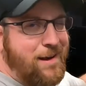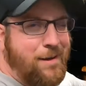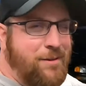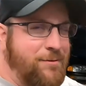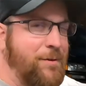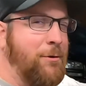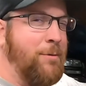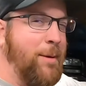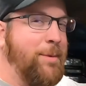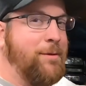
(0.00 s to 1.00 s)
Uh, this
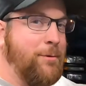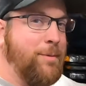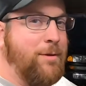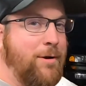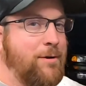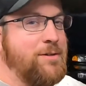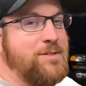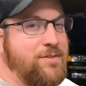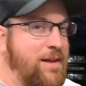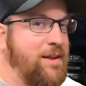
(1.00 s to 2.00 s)
video might be a little bit longer
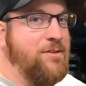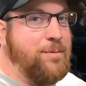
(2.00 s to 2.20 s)
just because I had to